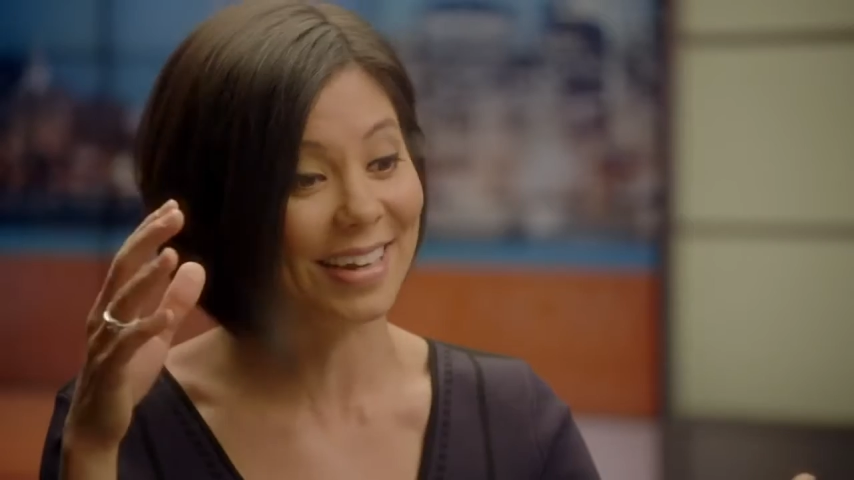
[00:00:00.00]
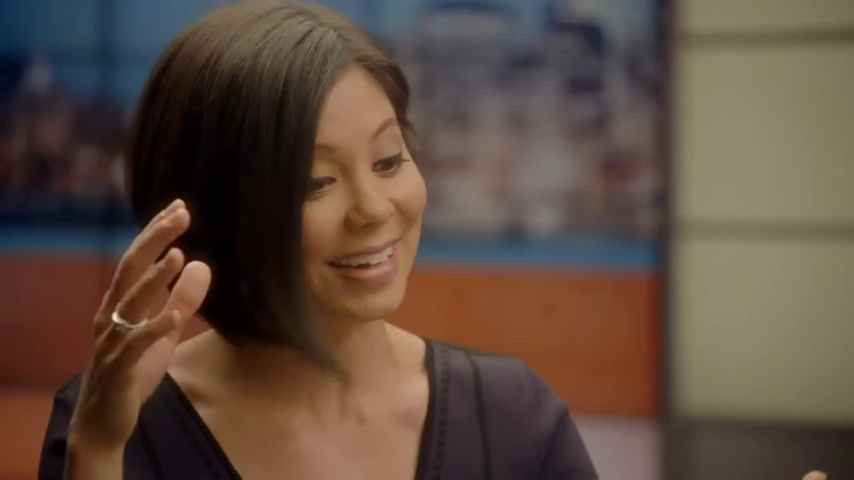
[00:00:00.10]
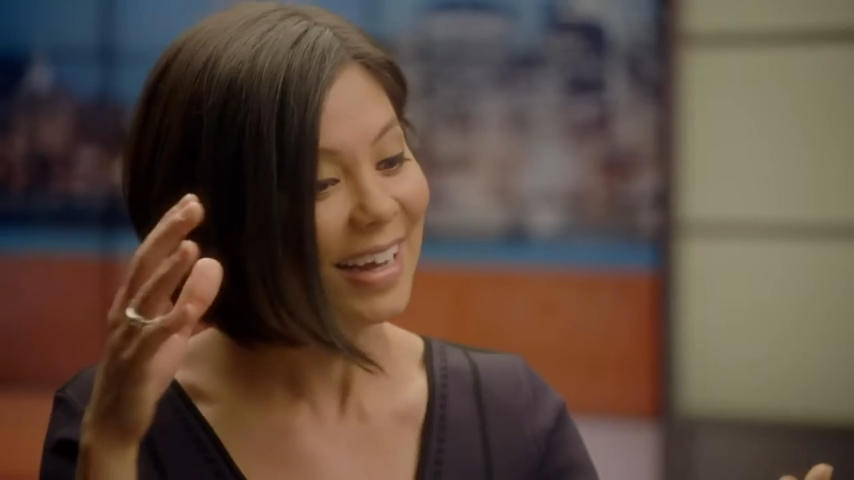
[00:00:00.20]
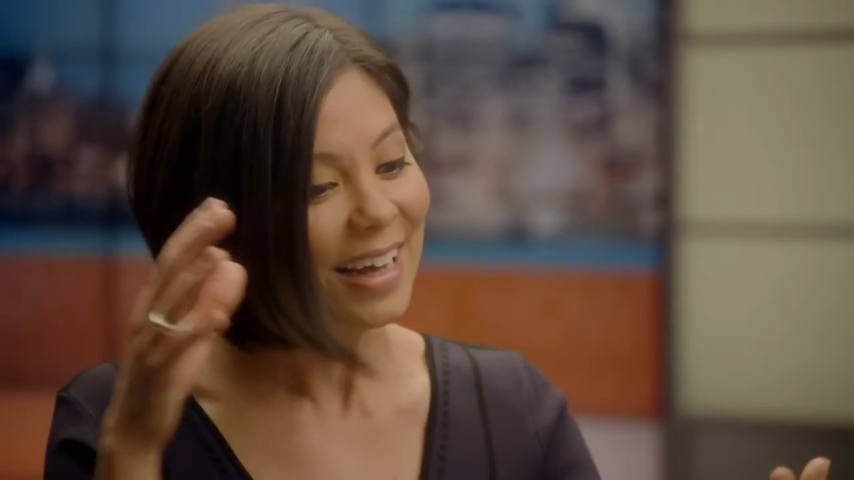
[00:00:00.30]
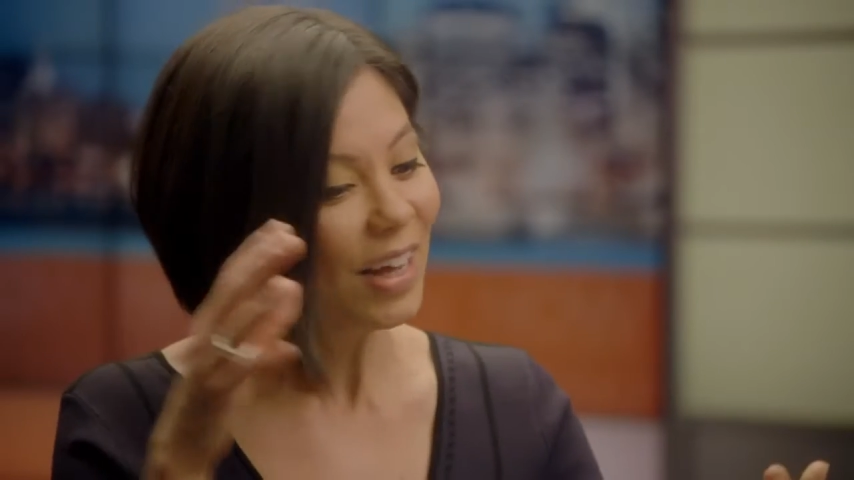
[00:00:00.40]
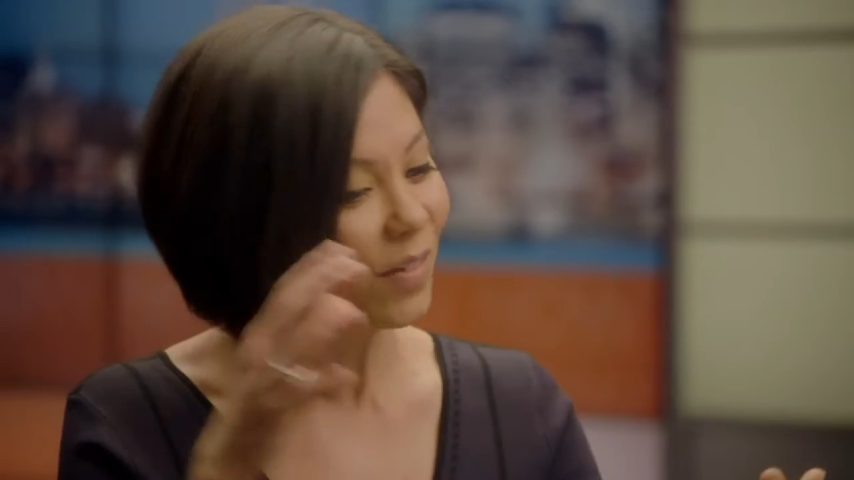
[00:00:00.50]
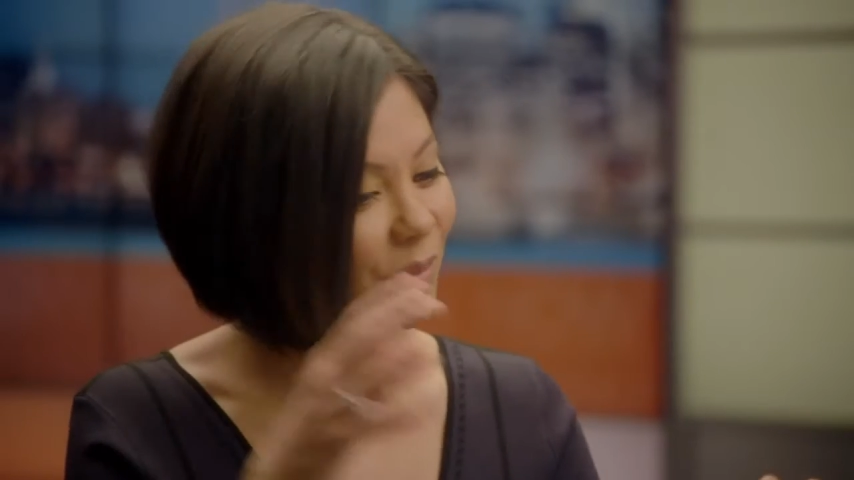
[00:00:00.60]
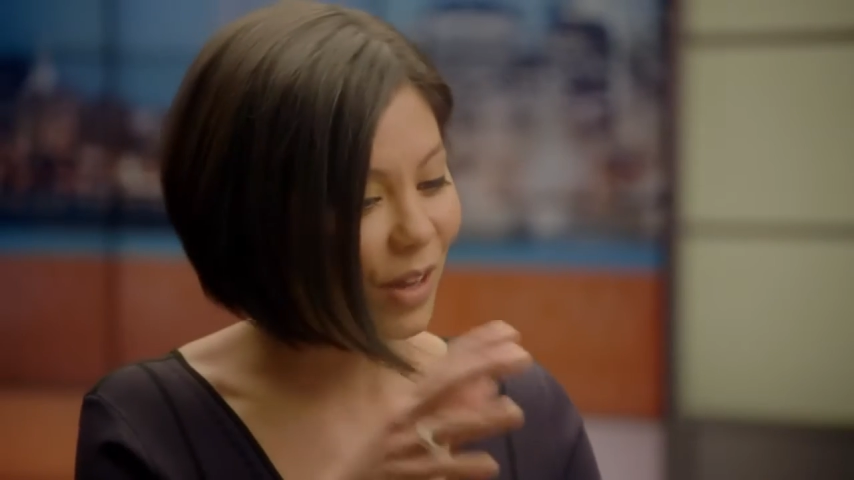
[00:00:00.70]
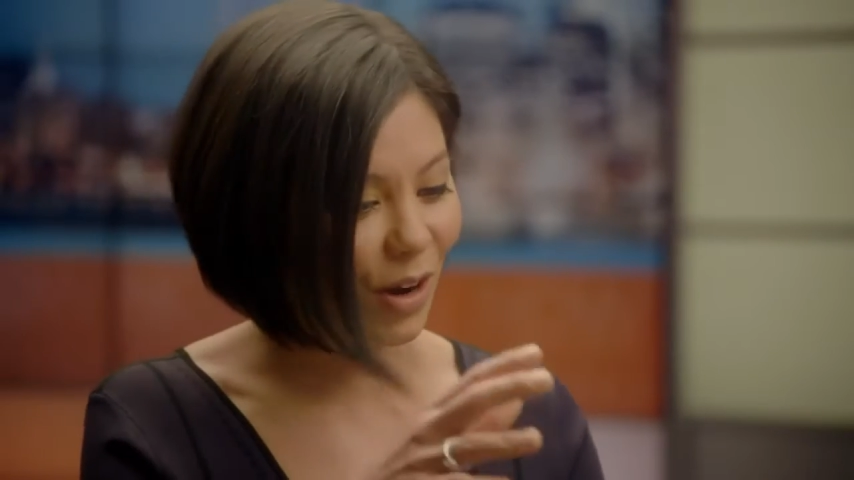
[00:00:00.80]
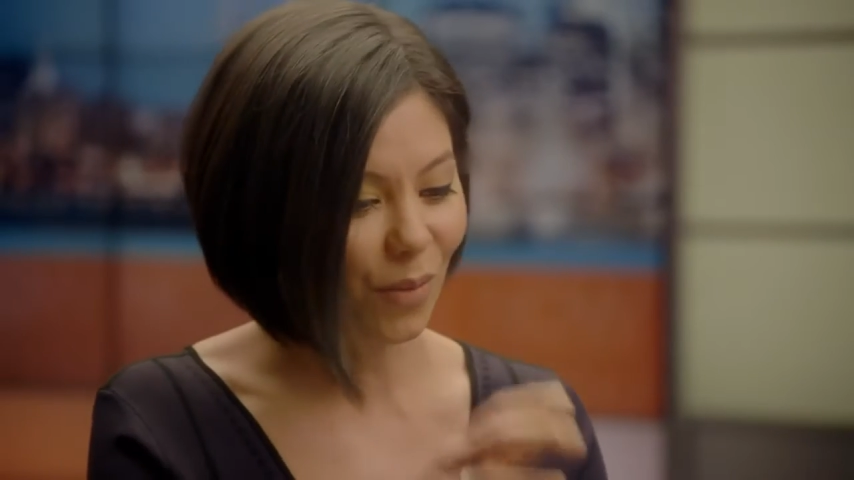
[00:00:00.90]
like,
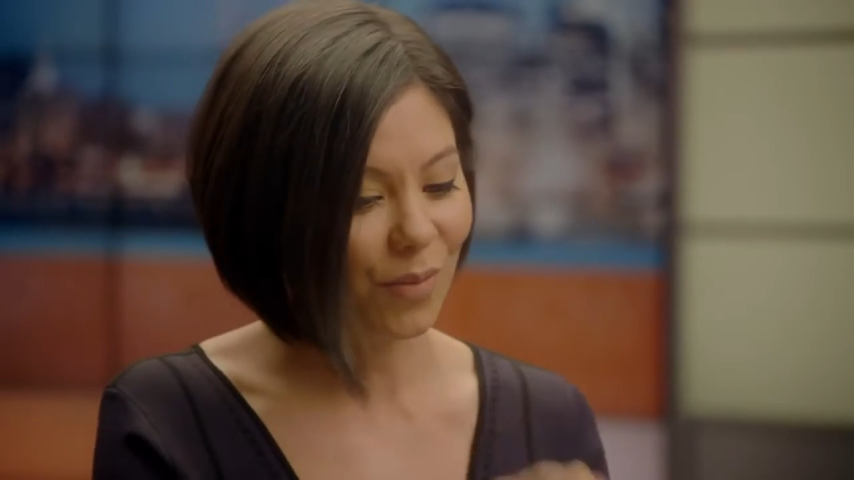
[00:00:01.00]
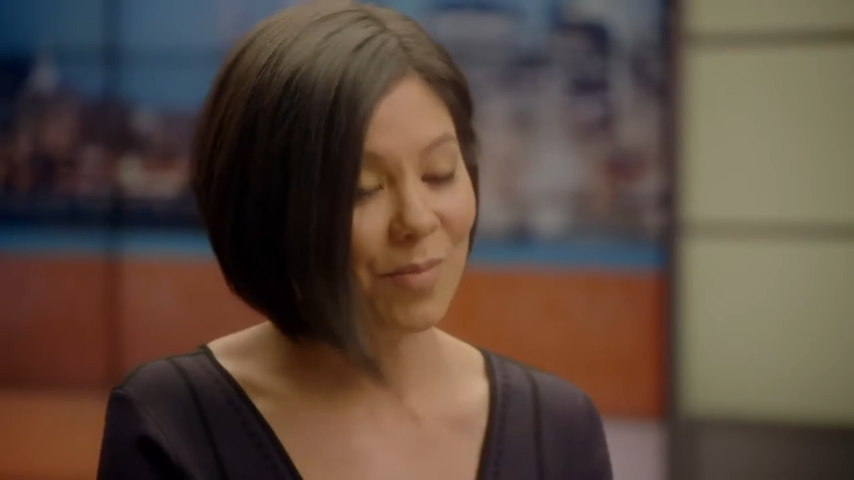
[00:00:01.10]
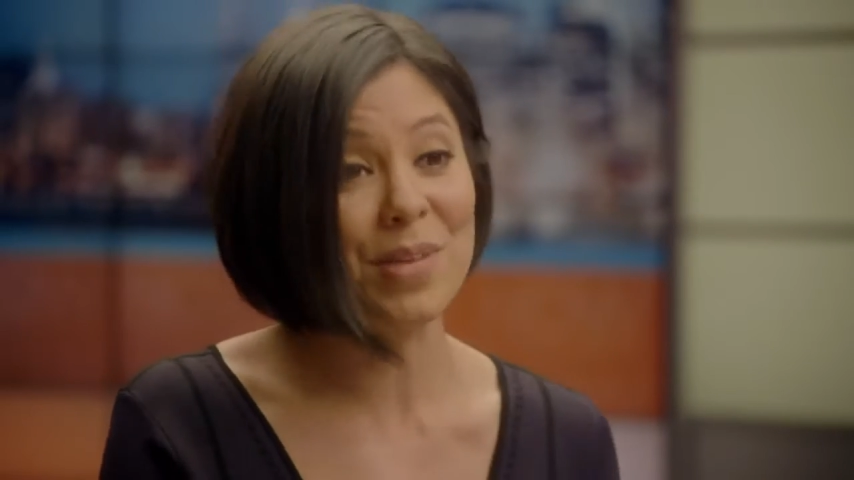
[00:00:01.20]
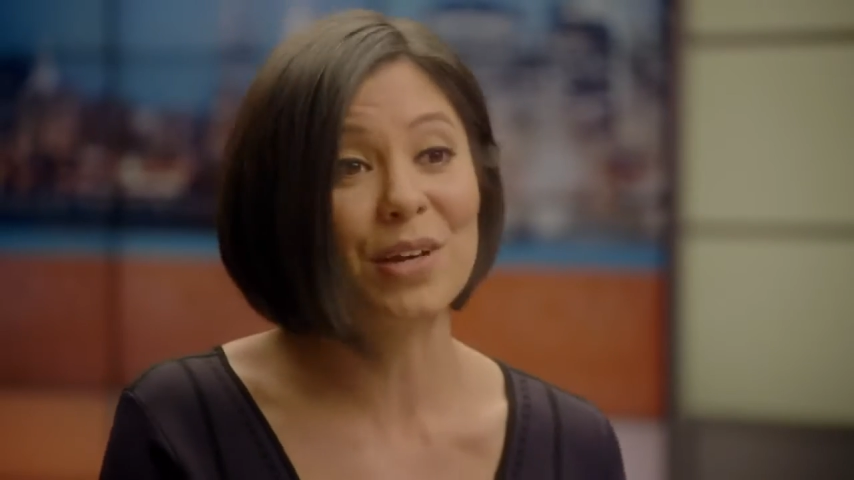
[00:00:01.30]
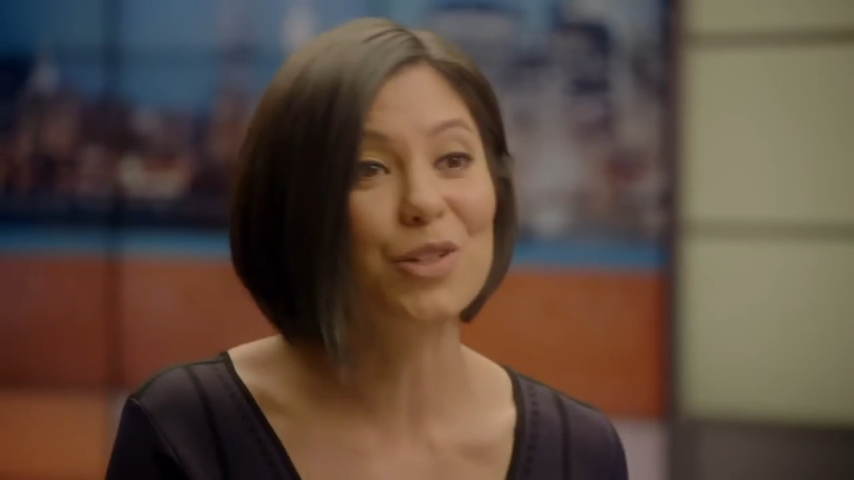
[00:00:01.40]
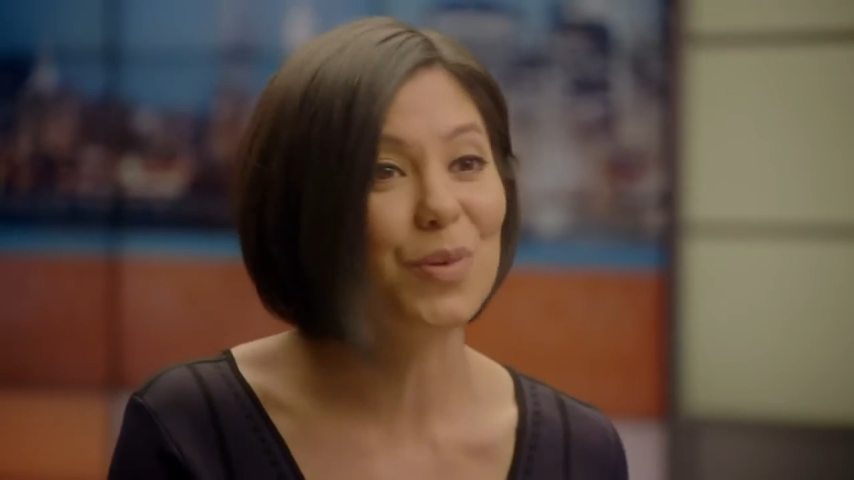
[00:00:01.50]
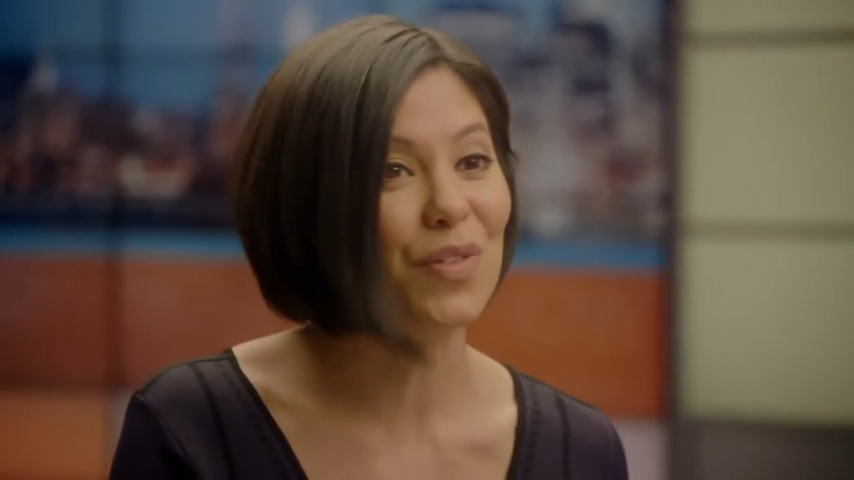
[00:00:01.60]
you know, meals